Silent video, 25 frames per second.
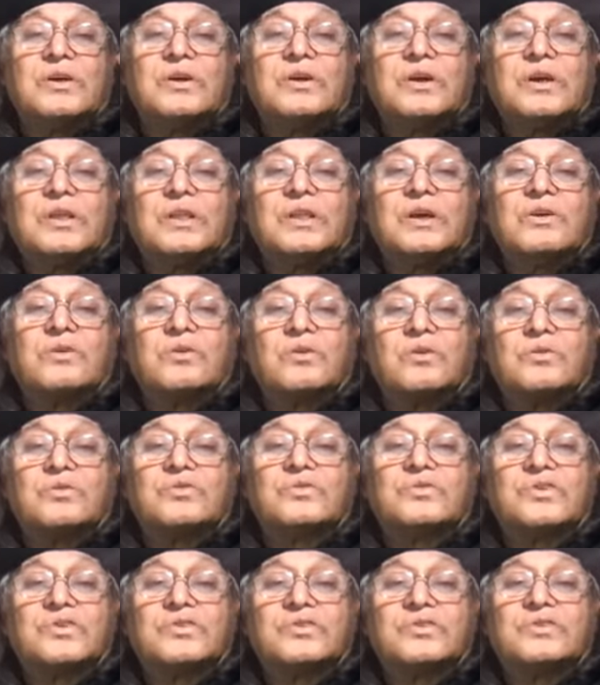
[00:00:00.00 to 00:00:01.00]
in the court
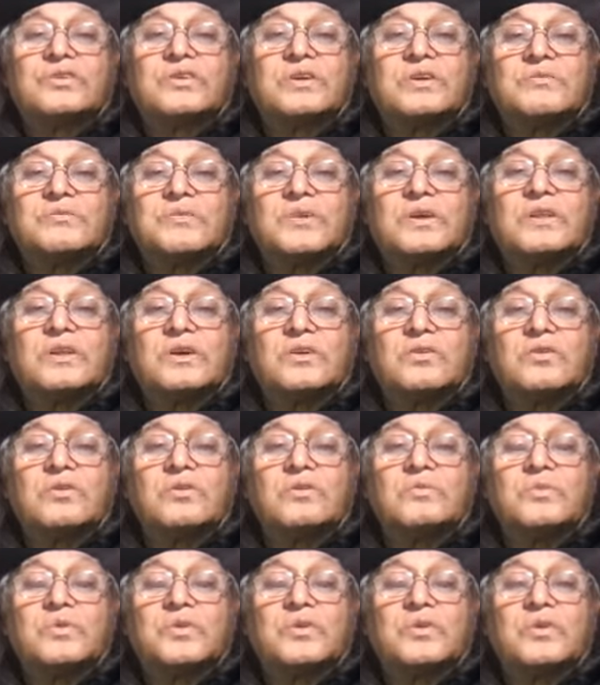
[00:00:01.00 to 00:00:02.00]
system and the
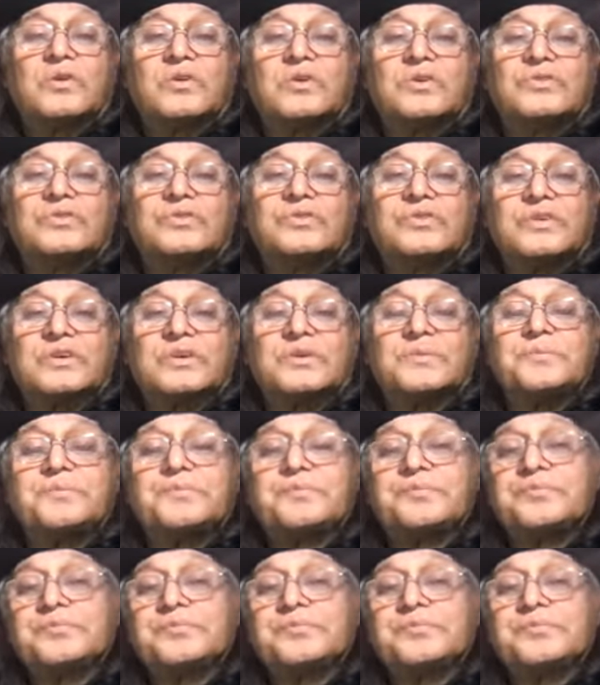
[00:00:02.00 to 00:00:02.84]
court bureaucracy,